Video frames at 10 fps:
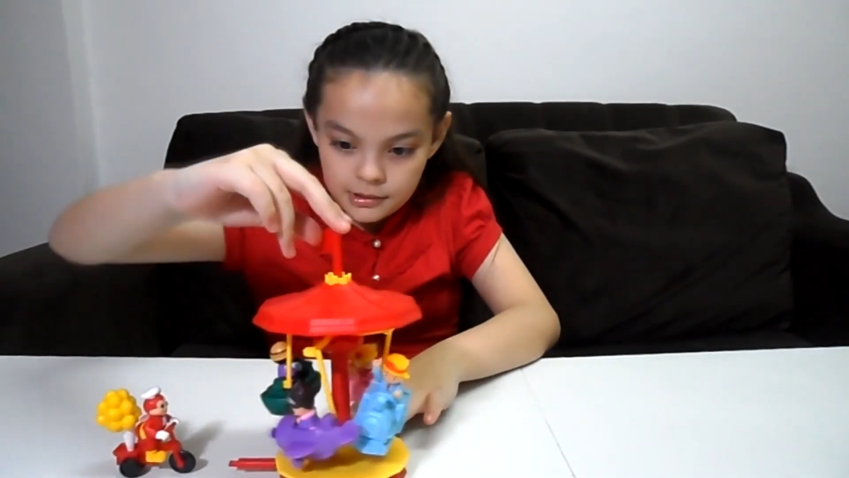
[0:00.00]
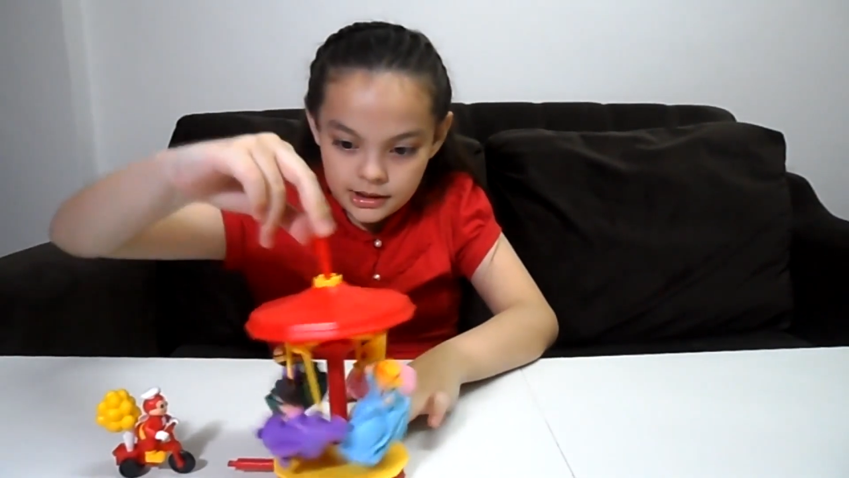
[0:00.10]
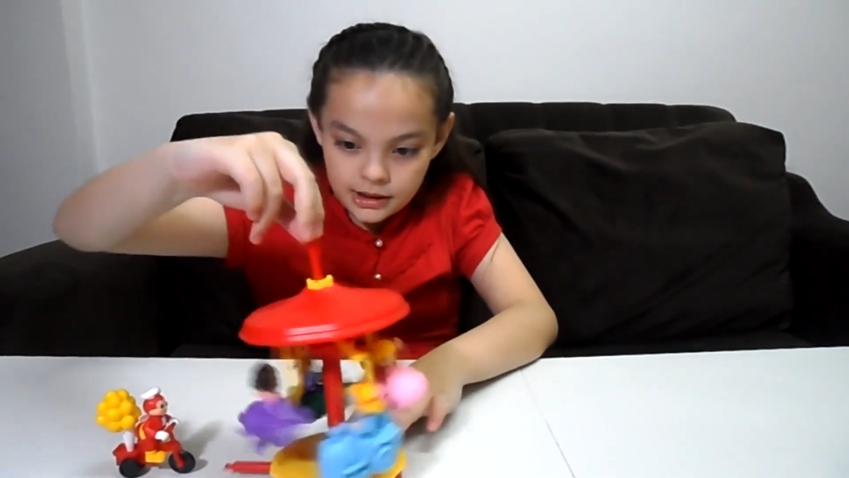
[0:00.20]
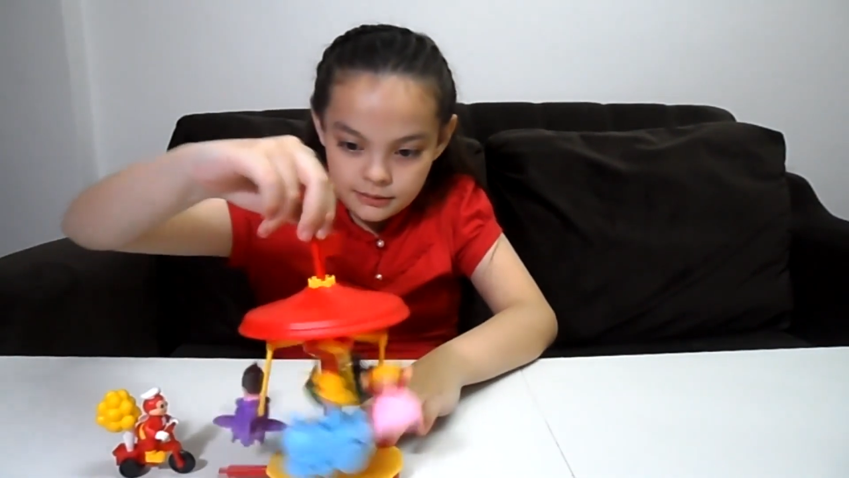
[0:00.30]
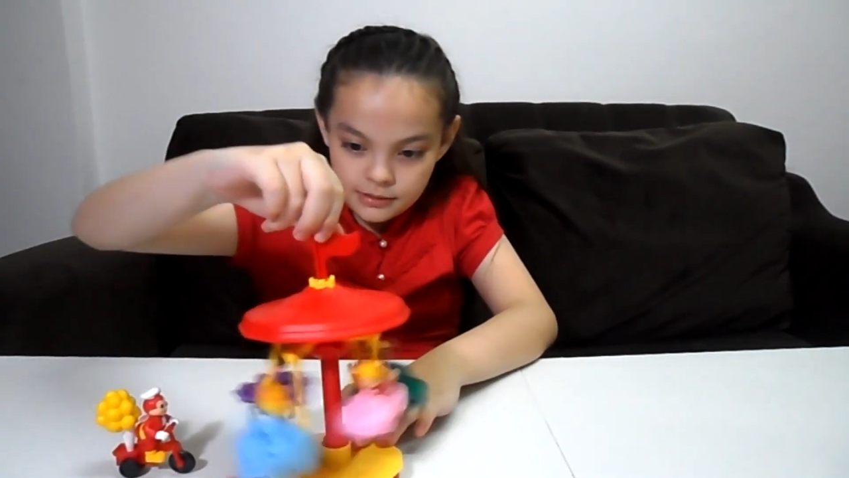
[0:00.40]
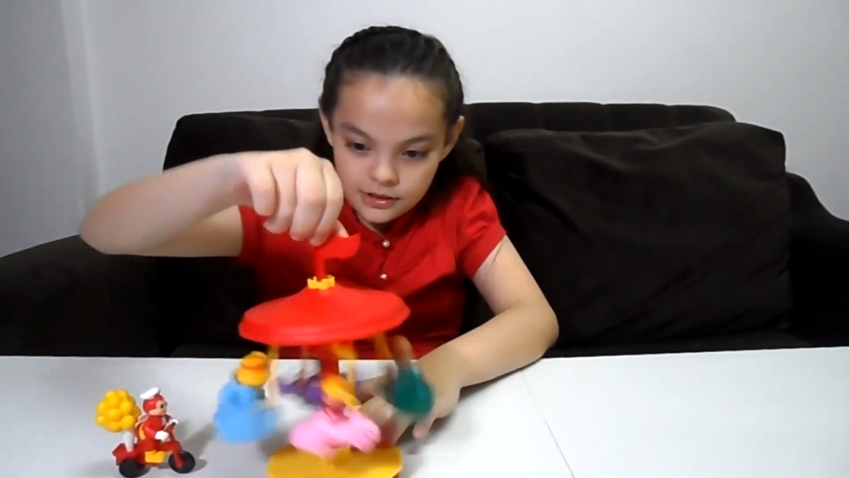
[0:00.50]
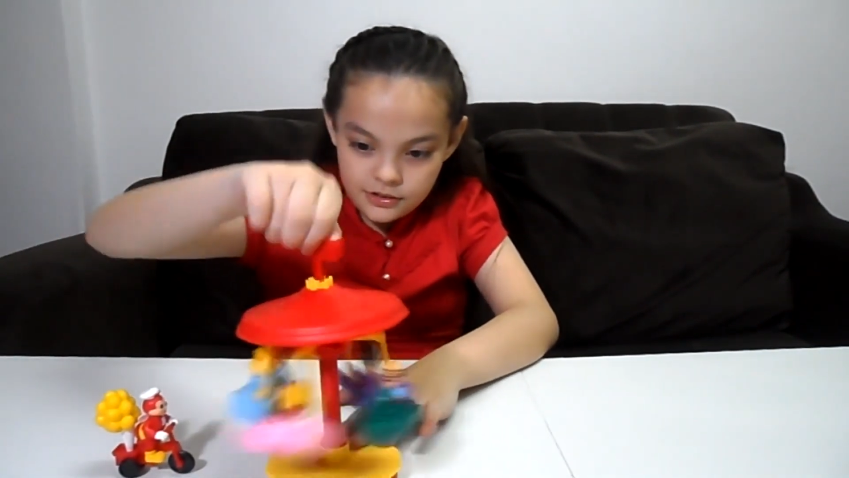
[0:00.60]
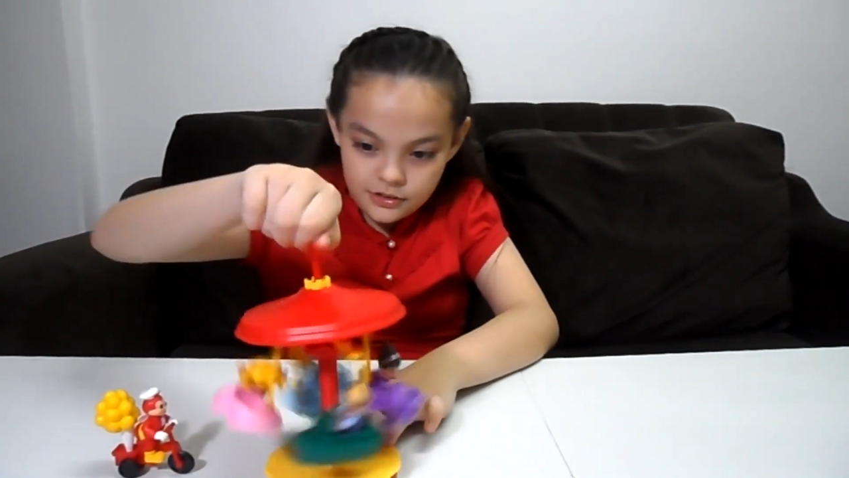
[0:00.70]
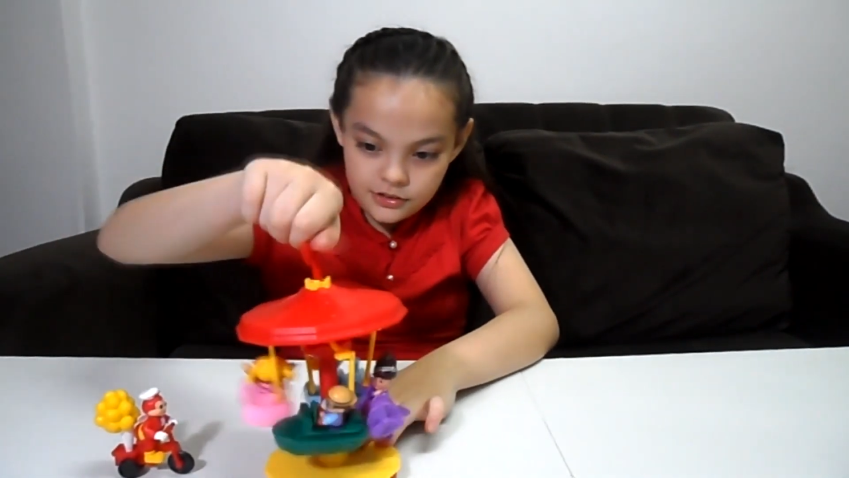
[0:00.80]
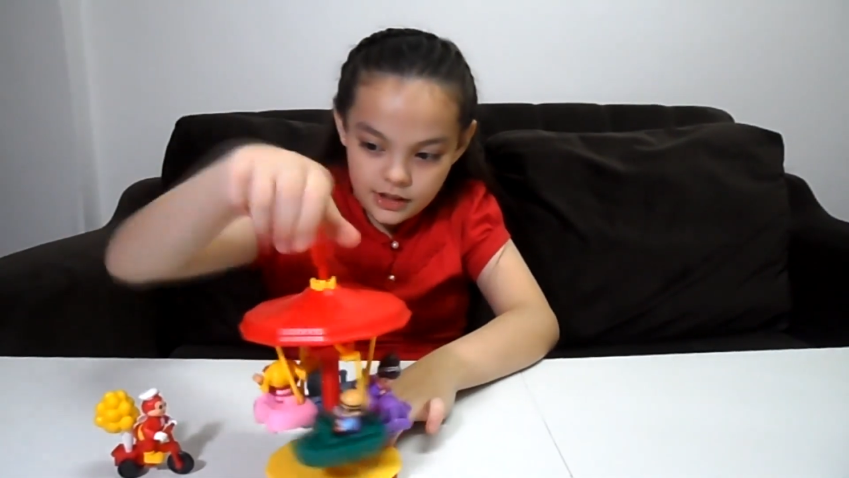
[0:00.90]
I mean, it
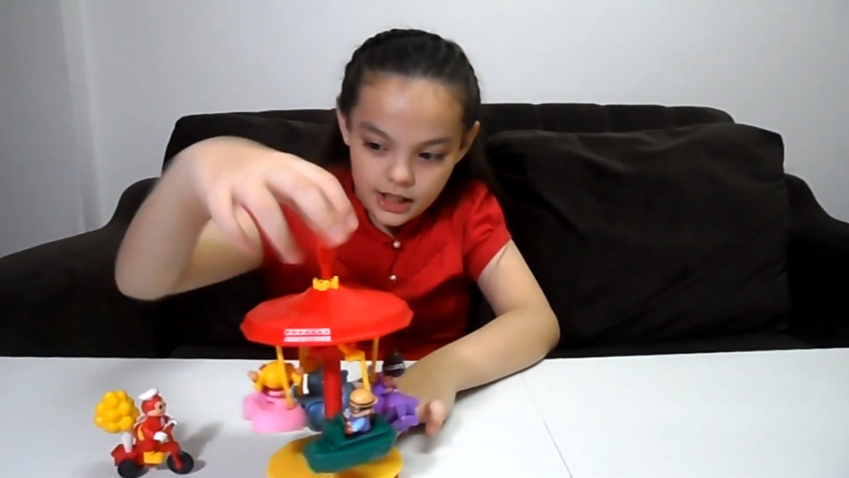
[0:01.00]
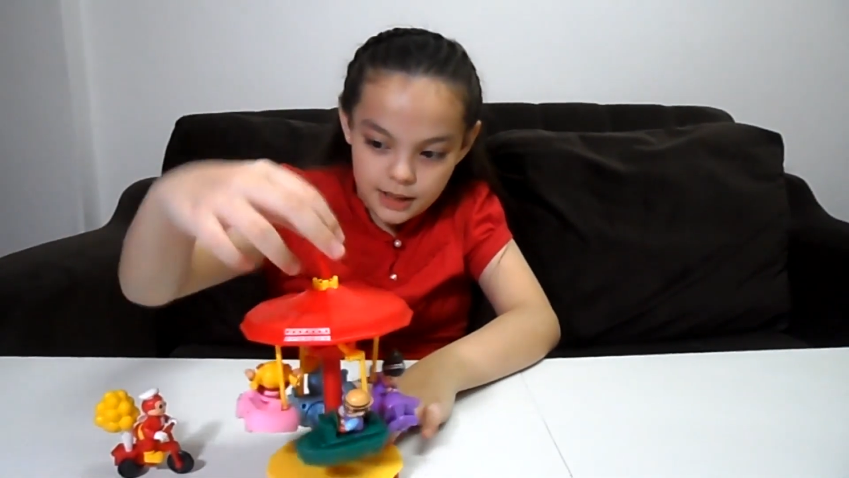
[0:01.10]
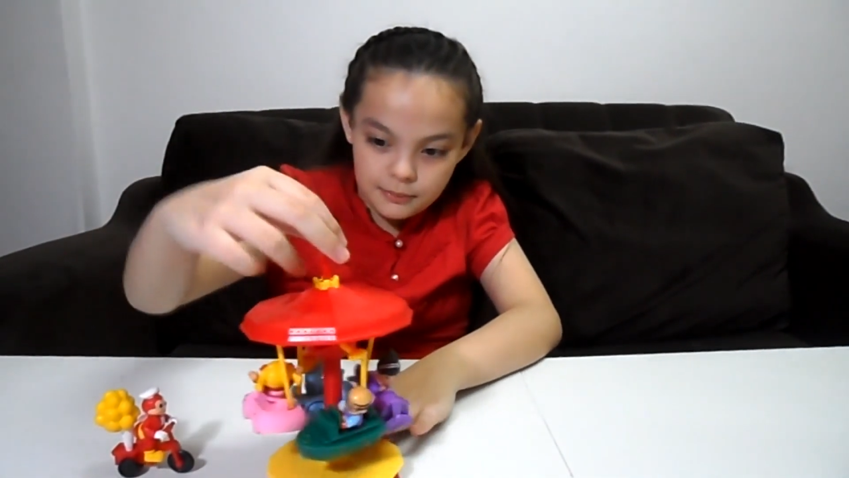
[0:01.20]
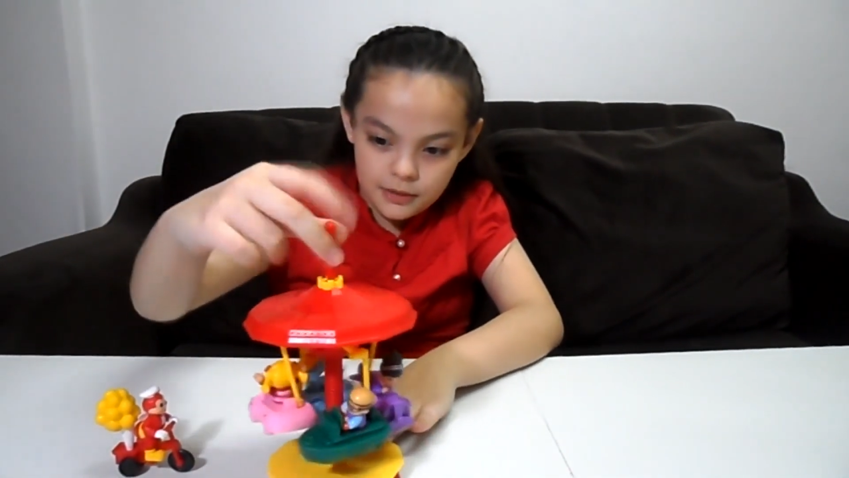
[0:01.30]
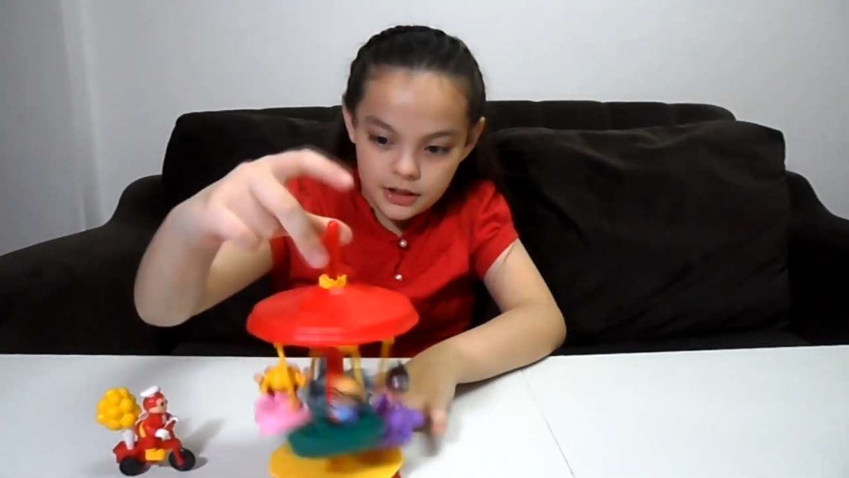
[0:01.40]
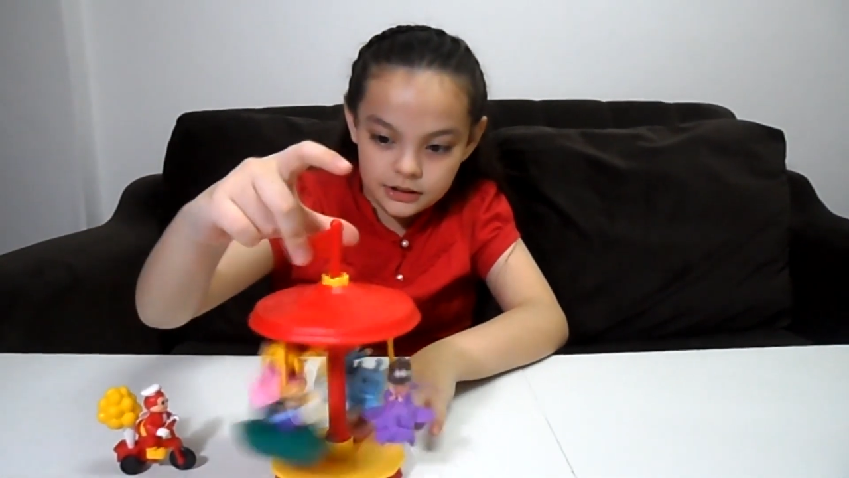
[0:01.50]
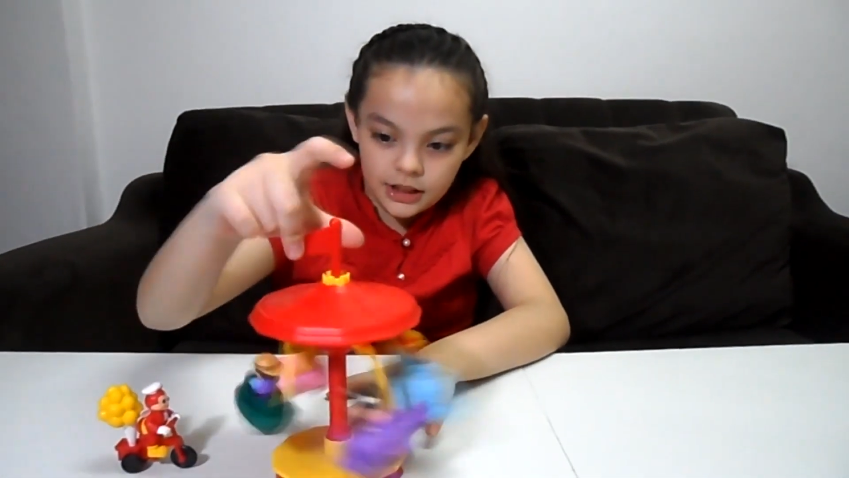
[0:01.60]
means the same,